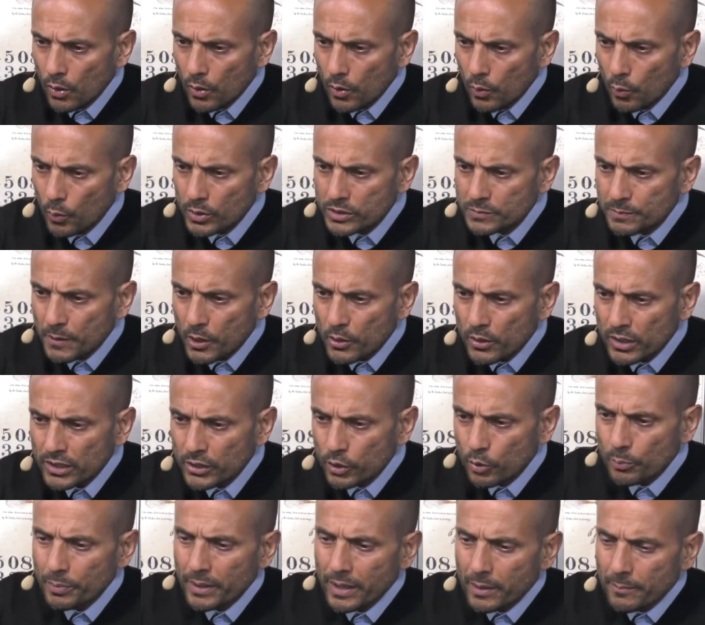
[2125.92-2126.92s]
We spoke a
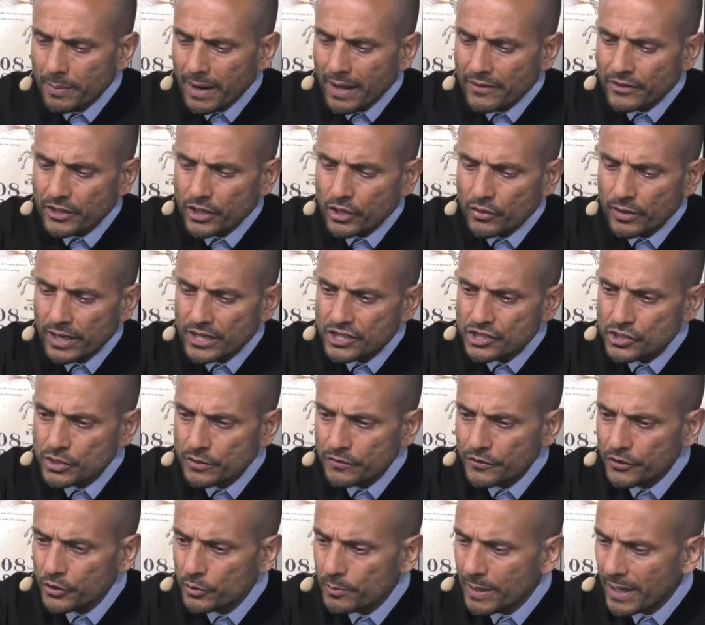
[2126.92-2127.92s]
little bit about the creation of
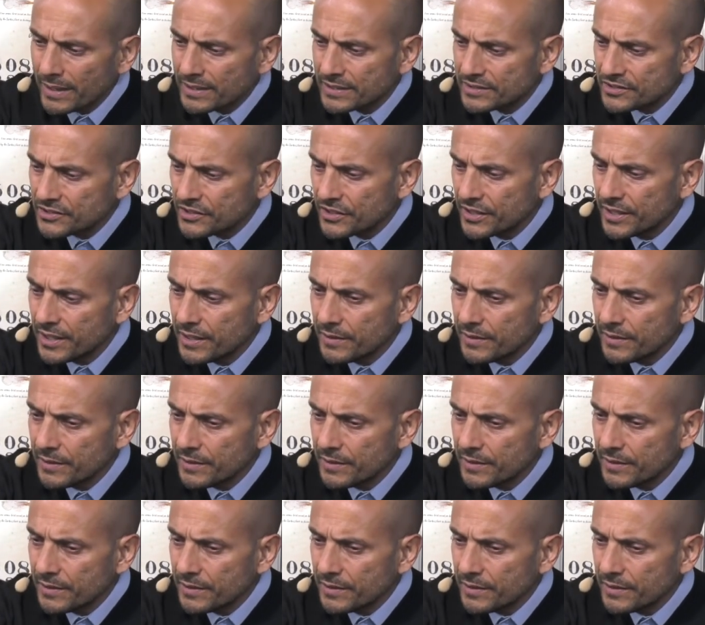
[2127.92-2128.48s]
humanity.